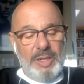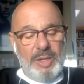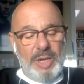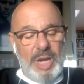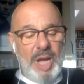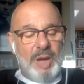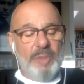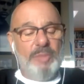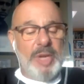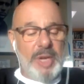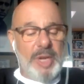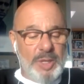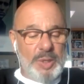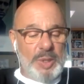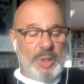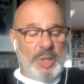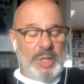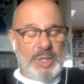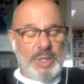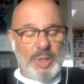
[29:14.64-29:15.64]
I'm there
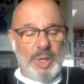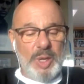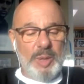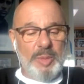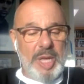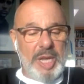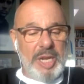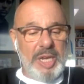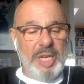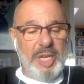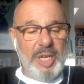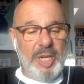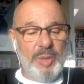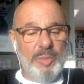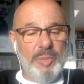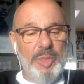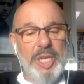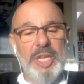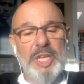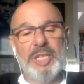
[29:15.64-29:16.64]
doing a story about
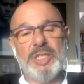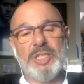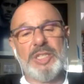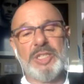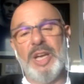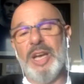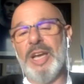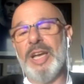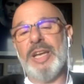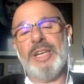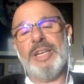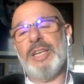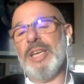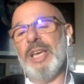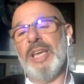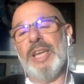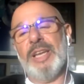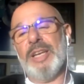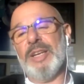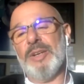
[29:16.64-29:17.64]
him. He's like
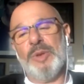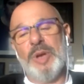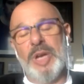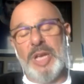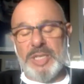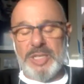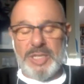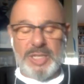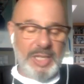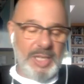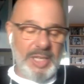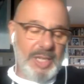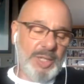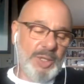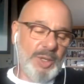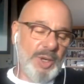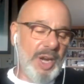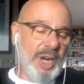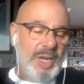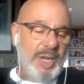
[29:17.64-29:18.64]
getting arrested,
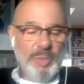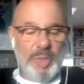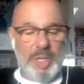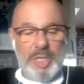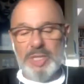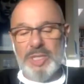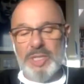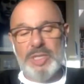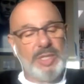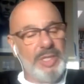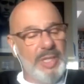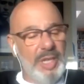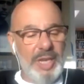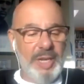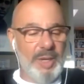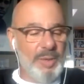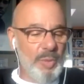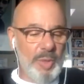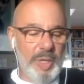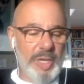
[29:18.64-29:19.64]
trying to be this
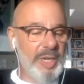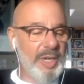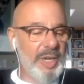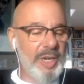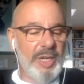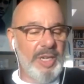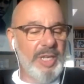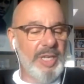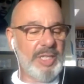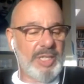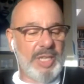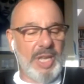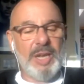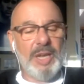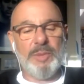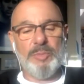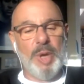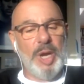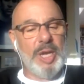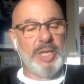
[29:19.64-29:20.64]
like weird. He's
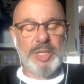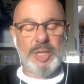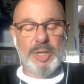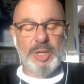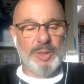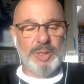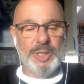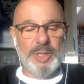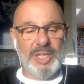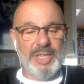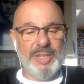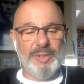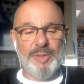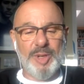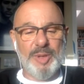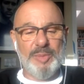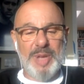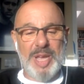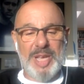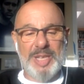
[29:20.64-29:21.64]
got bicycle
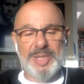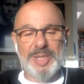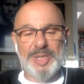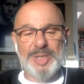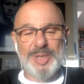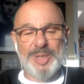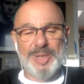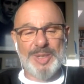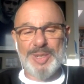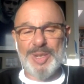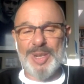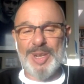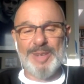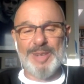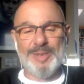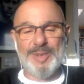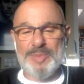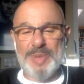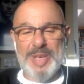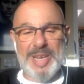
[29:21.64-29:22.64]
delivery messengers all
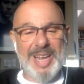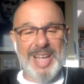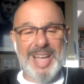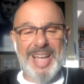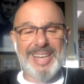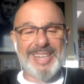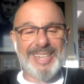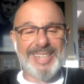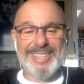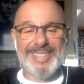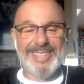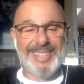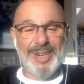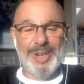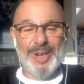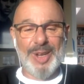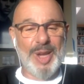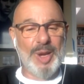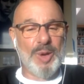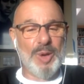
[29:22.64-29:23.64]
over Manhattan, and
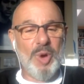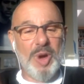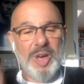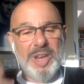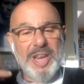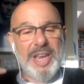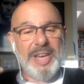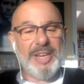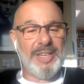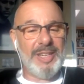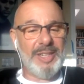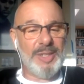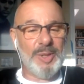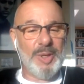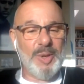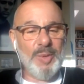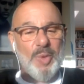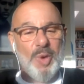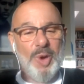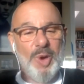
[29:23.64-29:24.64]
they're like
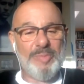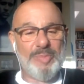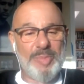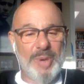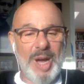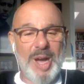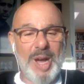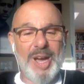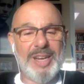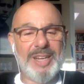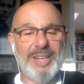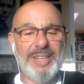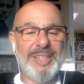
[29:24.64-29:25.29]
1-800-want-pot.